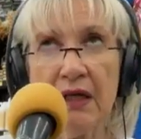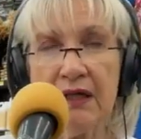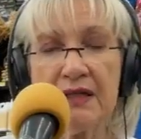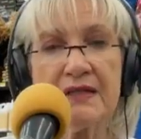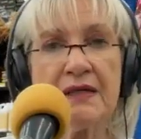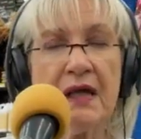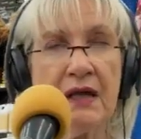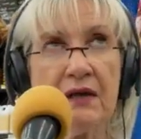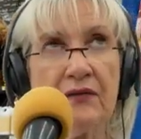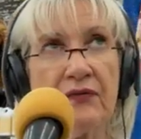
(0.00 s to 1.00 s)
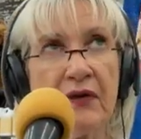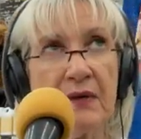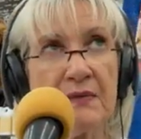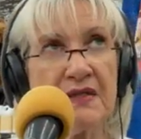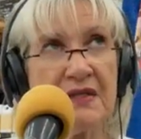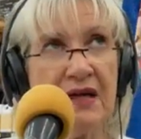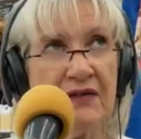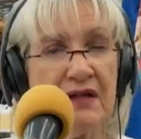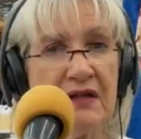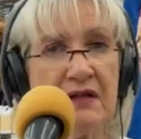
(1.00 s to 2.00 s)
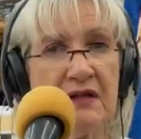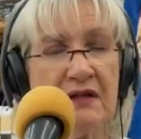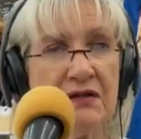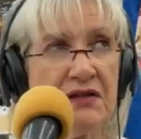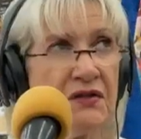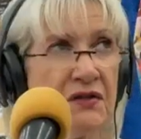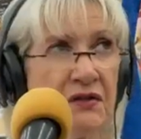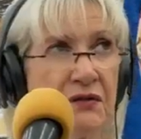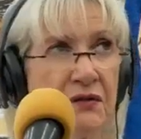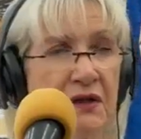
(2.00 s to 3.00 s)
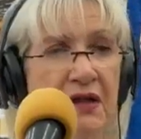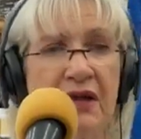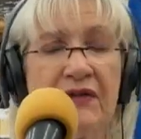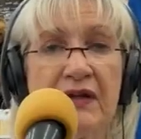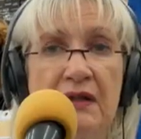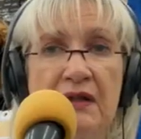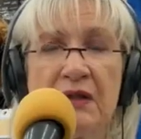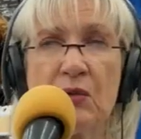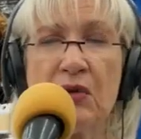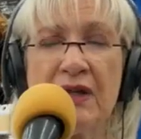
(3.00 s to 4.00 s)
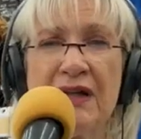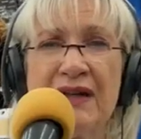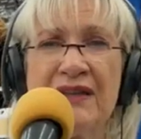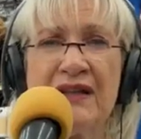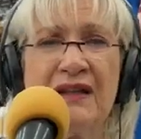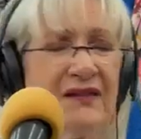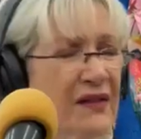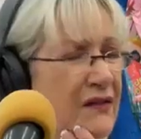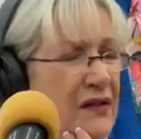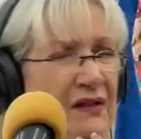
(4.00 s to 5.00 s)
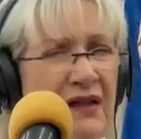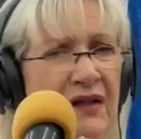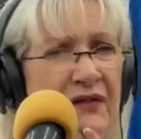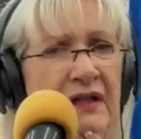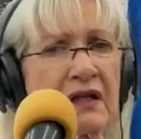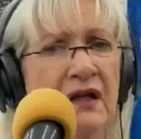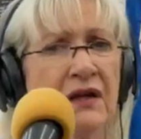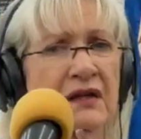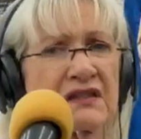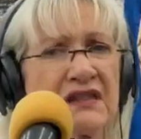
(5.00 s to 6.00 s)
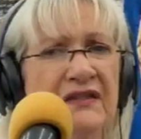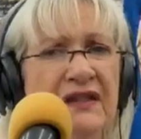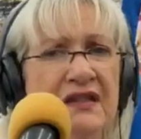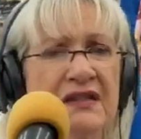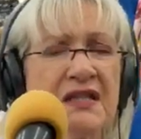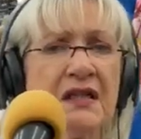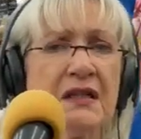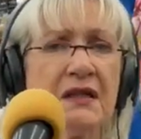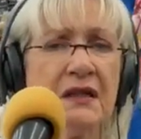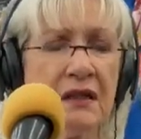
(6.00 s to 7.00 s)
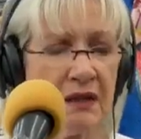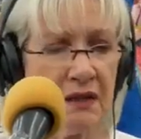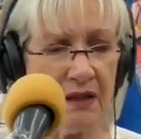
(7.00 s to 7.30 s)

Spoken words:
and it's like from 7 to 11 in the morning, I think, 7 to 11 or 7 to 10,